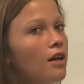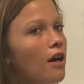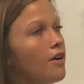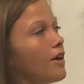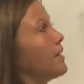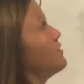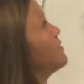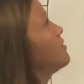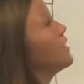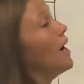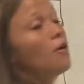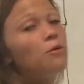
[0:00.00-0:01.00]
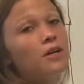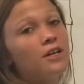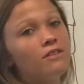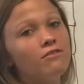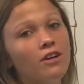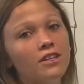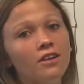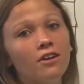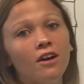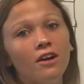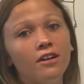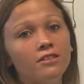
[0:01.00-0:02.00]
Okay, so now we're going to find
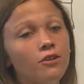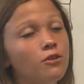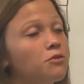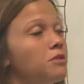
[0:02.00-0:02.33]
the total